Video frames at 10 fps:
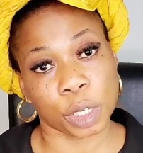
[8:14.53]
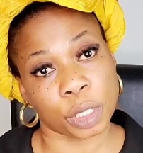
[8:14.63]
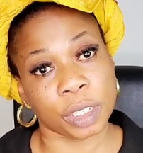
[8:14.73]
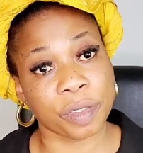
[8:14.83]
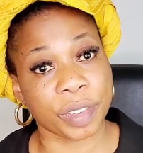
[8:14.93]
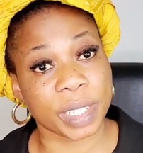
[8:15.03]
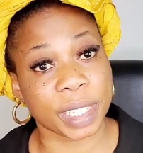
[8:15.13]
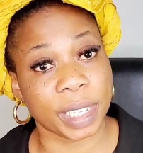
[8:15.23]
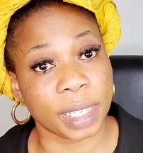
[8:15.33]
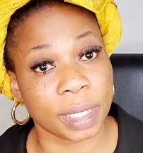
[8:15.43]
different
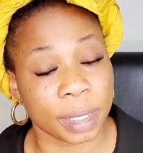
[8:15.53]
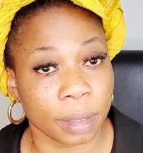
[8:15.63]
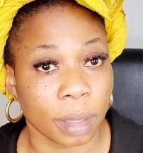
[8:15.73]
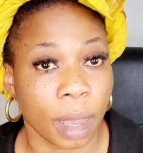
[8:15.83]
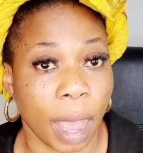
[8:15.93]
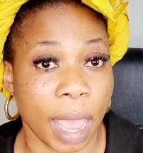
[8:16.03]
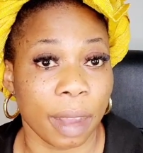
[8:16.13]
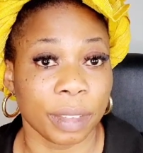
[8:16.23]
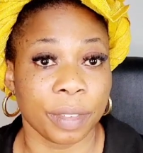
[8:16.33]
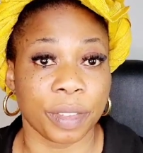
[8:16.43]
skills, I
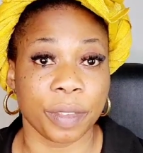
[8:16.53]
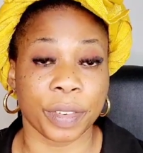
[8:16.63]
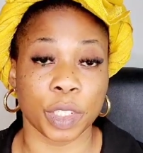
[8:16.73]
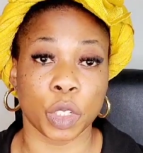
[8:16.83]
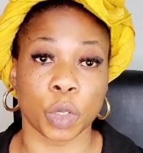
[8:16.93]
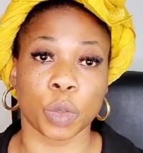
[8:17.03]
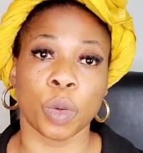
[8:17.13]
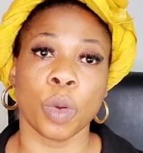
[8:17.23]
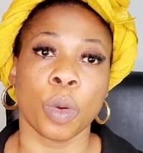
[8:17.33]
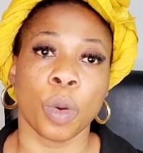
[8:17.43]
have different video
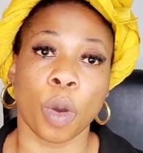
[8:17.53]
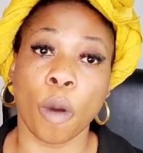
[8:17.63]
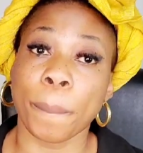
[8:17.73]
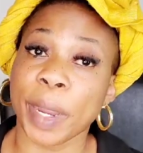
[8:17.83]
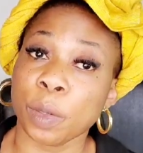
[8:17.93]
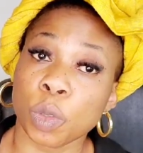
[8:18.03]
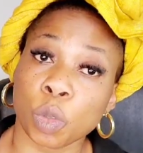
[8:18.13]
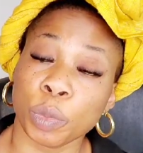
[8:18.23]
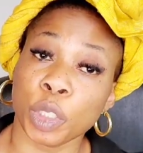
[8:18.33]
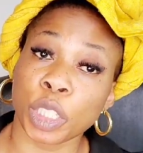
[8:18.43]
on my
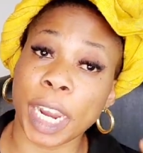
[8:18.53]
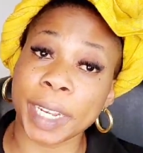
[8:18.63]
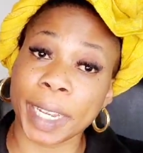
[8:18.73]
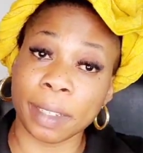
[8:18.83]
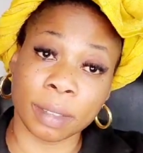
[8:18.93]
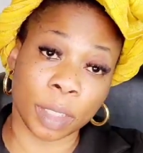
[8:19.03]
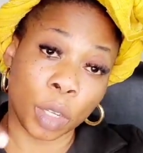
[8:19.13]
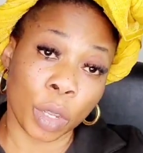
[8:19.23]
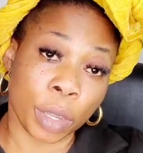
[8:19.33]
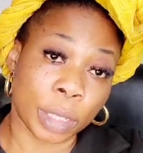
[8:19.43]
YouTube channel.
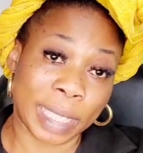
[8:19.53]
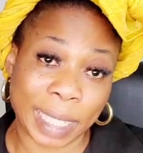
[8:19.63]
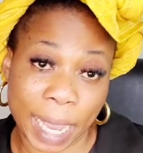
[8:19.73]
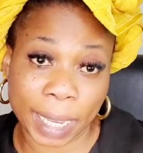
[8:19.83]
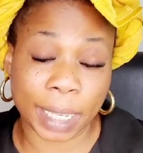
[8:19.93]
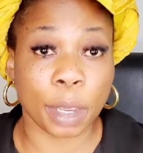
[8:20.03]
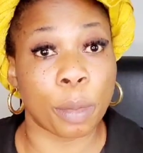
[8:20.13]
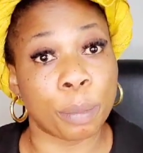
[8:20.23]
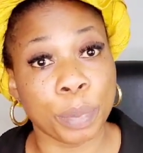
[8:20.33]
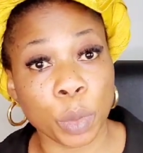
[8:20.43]
Deg
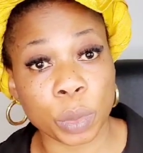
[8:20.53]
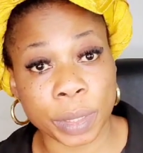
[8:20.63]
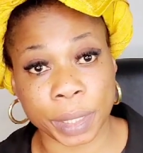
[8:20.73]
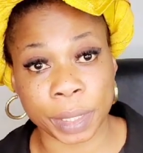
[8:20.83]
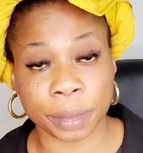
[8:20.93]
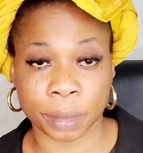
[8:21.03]
Beauty.